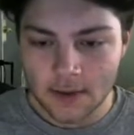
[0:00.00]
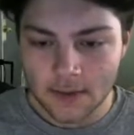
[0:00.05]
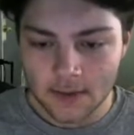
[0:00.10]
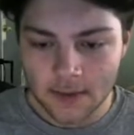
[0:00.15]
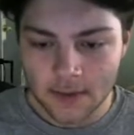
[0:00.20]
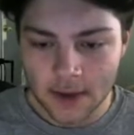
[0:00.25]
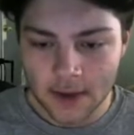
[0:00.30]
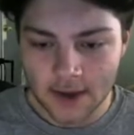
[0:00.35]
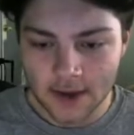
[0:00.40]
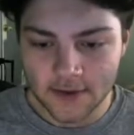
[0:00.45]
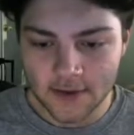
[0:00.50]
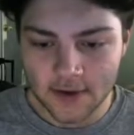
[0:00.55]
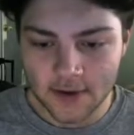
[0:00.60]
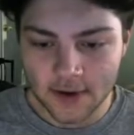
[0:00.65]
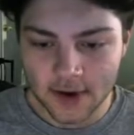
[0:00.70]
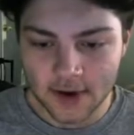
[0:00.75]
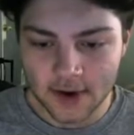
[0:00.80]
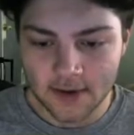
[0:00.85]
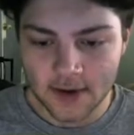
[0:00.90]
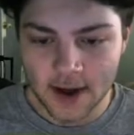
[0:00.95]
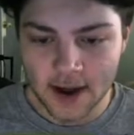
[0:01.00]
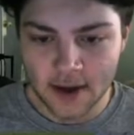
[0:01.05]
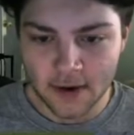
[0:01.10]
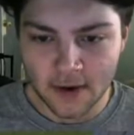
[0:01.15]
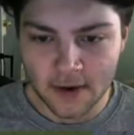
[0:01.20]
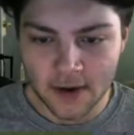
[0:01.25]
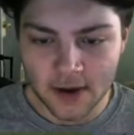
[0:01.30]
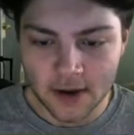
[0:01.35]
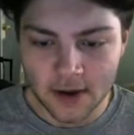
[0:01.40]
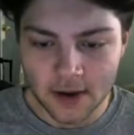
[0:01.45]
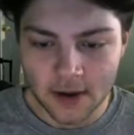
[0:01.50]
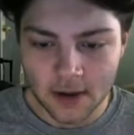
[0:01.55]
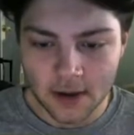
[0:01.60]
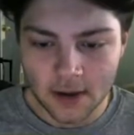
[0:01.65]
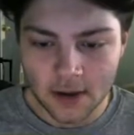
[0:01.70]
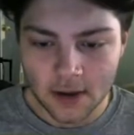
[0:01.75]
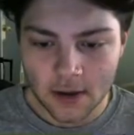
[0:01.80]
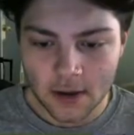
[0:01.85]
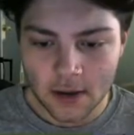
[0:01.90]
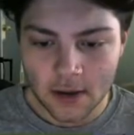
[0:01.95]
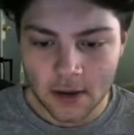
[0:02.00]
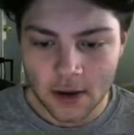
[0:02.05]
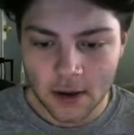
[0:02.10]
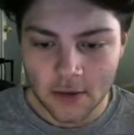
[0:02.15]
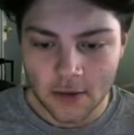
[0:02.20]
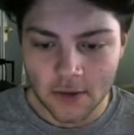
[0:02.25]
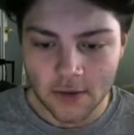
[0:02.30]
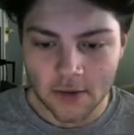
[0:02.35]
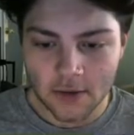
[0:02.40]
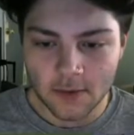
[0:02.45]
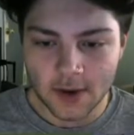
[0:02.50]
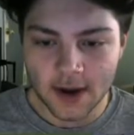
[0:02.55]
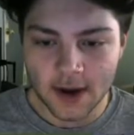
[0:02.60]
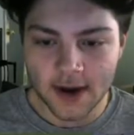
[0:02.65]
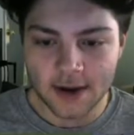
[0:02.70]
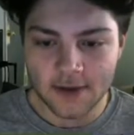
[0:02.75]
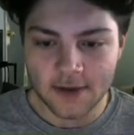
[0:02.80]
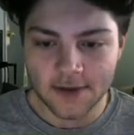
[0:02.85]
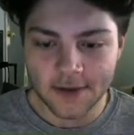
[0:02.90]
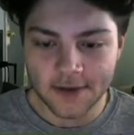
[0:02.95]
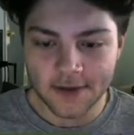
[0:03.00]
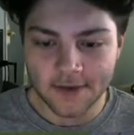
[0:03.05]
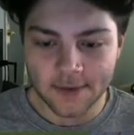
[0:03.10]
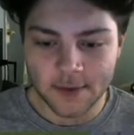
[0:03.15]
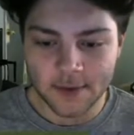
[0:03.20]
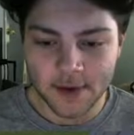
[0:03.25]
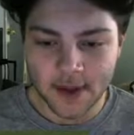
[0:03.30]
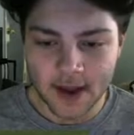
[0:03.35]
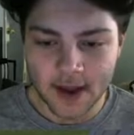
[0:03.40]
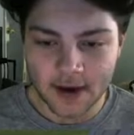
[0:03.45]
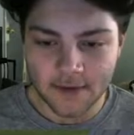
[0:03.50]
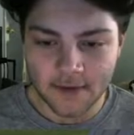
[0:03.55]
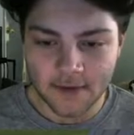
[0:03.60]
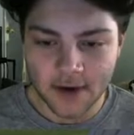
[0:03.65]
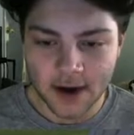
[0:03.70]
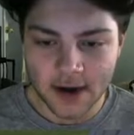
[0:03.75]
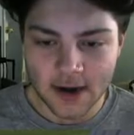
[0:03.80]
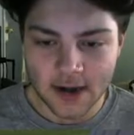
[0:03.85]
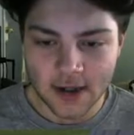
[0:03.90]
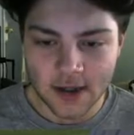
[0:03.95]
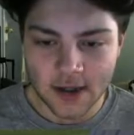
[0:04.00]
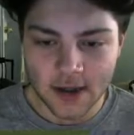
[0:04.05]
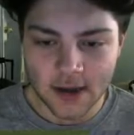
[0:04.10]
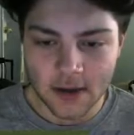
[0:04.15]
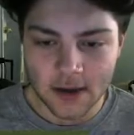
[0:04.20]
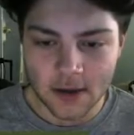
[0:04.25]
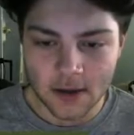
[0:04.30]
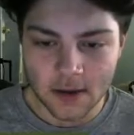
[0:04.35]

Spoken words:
I just couldn't get around on it. 0-2, we kind of just have to protect for anything,